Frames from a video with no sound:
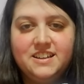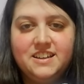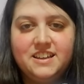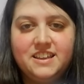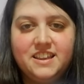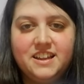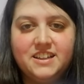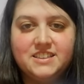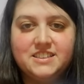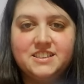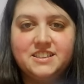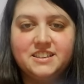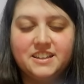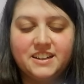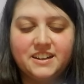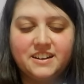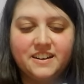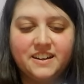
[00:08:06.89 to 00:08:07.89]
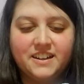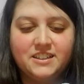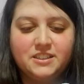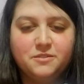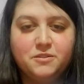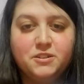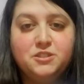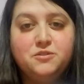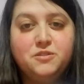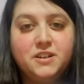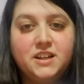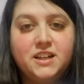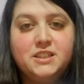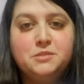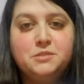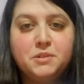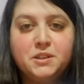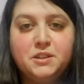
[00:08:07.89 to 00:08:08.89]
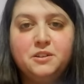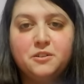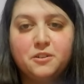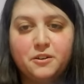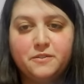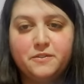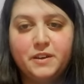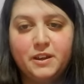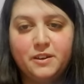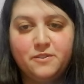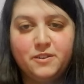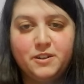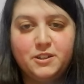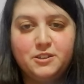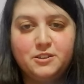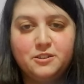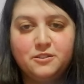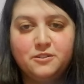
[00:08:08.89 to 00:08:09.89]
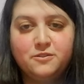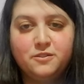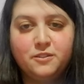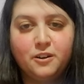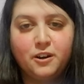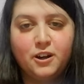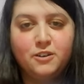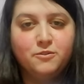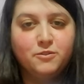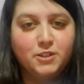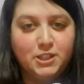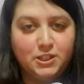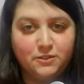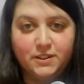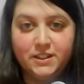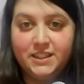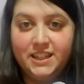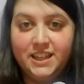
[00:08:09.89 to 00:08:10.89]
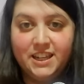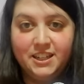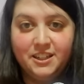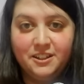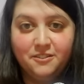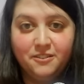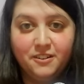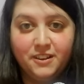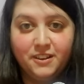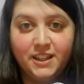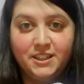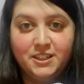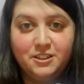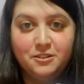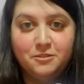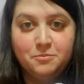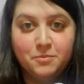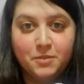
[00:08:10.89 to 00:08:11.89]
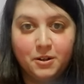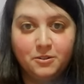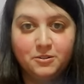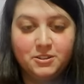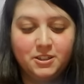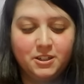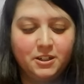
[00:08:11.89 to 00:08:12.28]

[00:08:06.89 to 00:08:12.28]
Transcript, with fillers: That's hilarious. Which one has been your favorite so far, and which one can you relate to most?